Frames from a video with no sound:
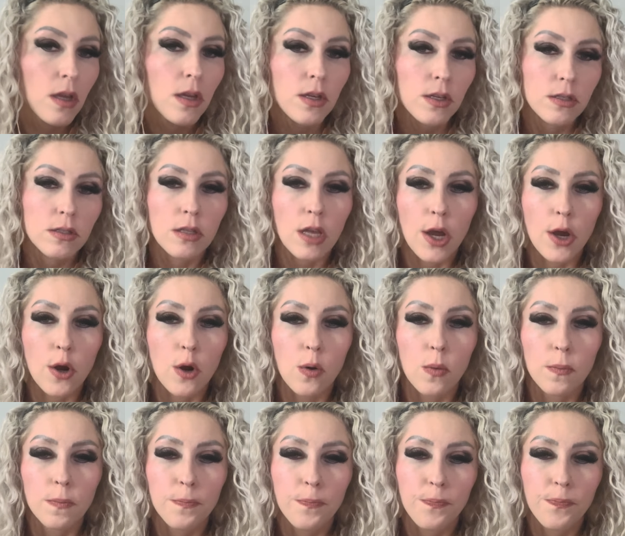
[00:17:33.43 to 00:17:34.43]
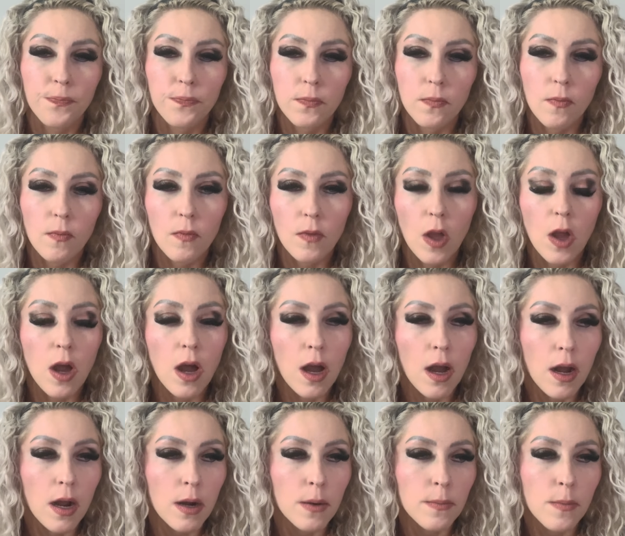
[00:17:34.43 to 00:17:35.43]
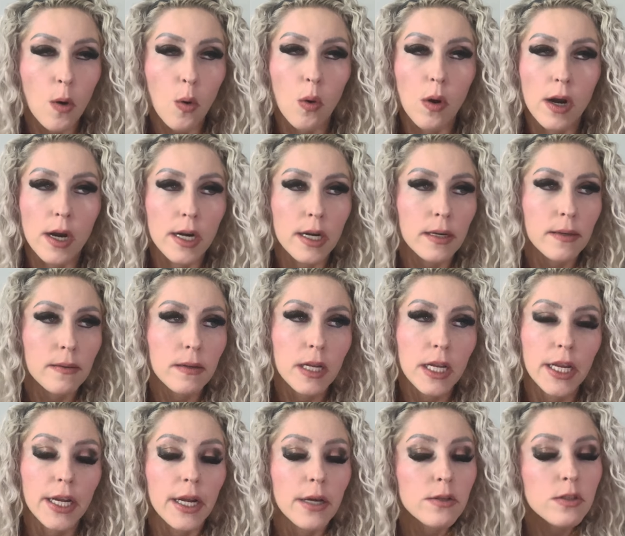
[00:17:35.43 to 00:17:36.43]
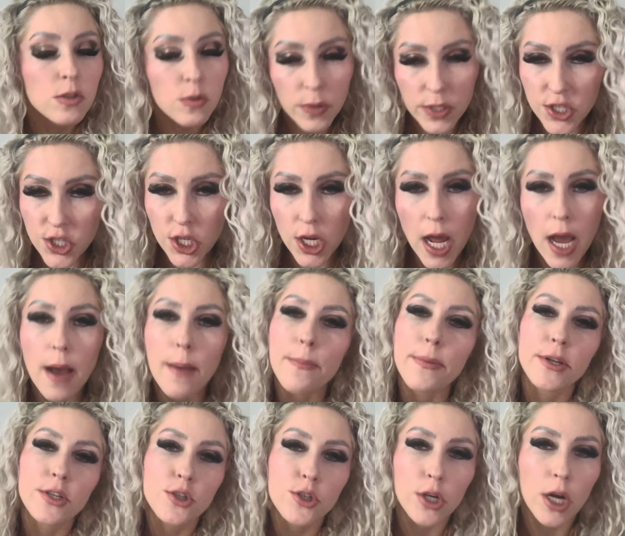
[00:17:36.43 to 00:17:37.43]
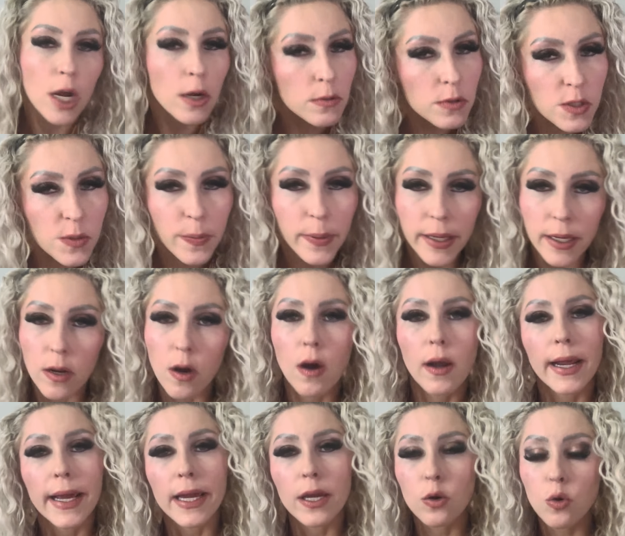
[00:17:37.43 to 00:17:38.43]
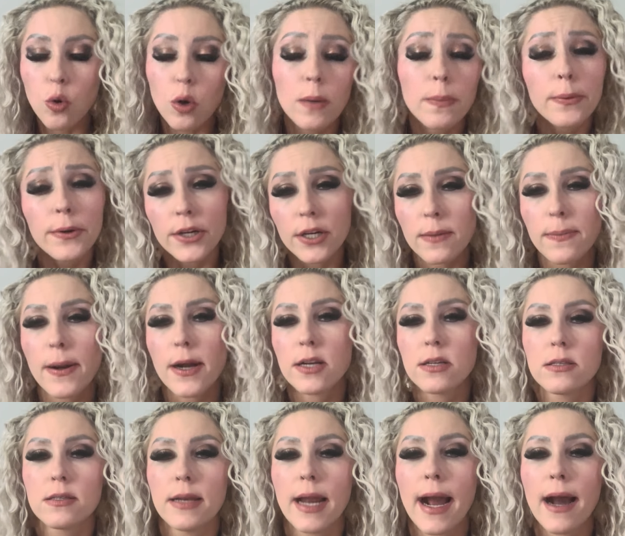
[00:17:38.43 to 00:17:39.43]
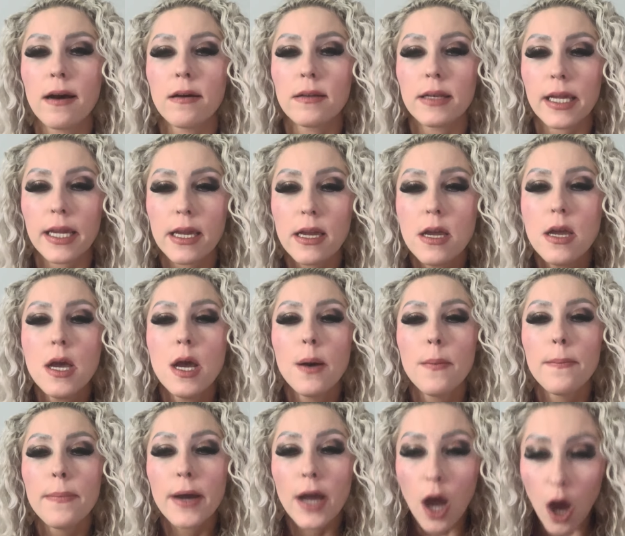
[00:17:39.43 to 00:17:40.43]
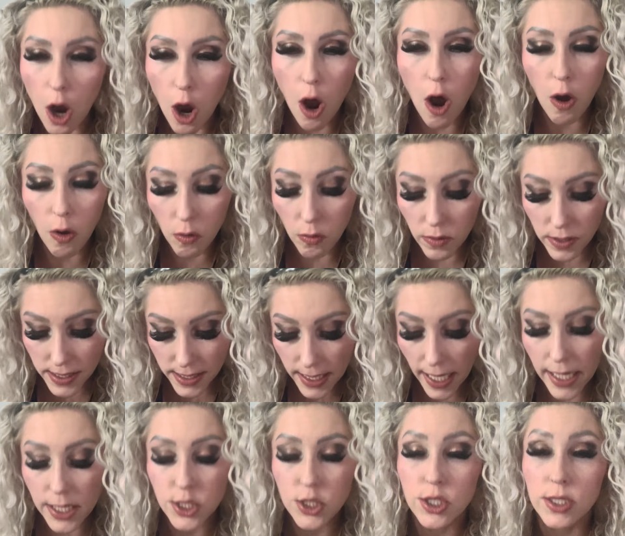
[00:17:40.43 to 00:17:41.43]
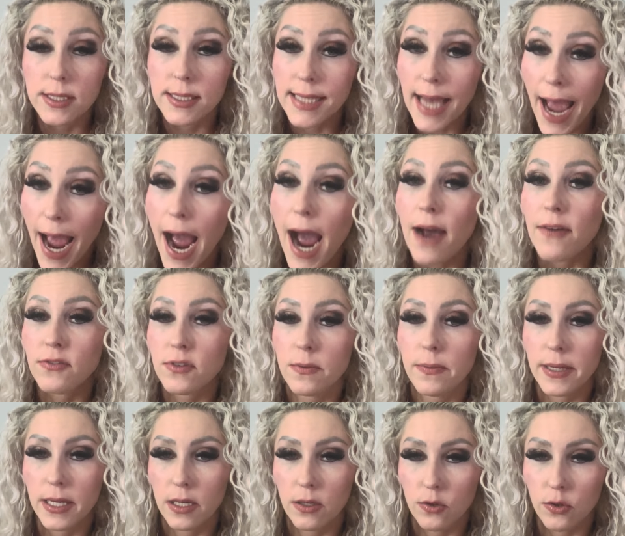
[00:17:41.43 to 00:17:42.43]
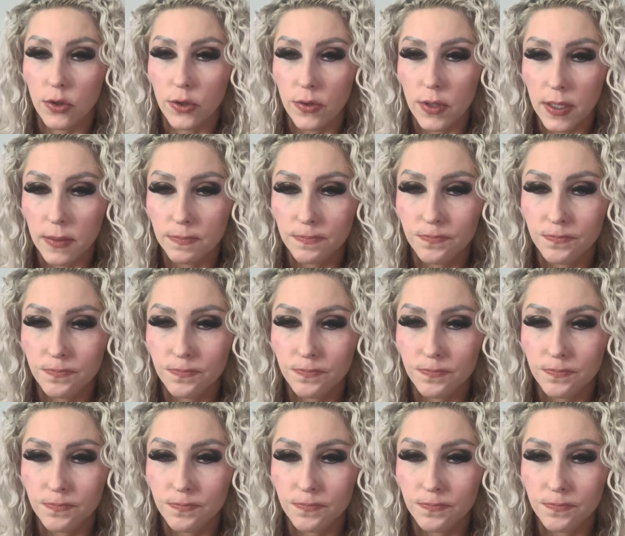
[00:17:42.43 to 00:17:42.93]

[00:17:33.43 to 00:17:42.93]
So, or, switch it up, put your own spin on it, incorporate your personality. But all sections have to be included.